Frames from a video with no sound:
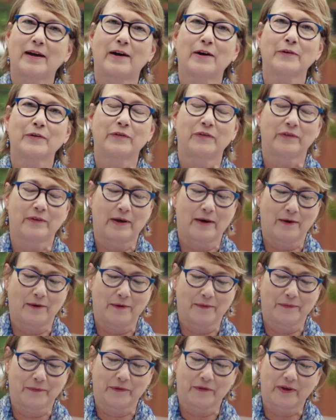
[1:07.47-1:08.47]

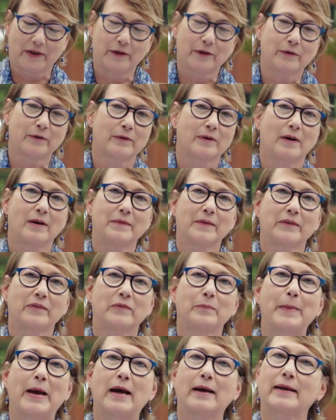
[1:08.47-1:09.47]
ourselves here on the
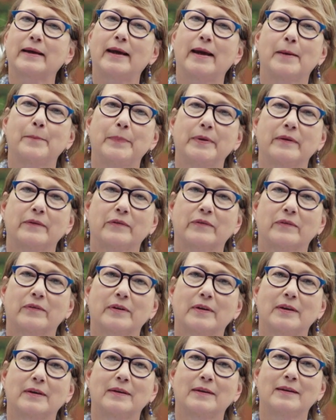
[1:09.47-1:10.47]
Spac campus
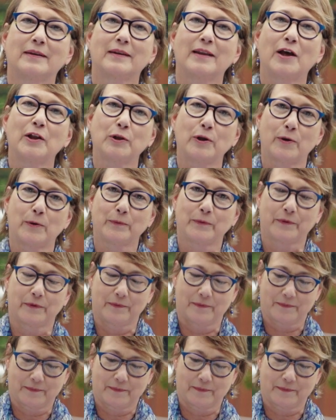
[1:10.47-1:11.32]
alone.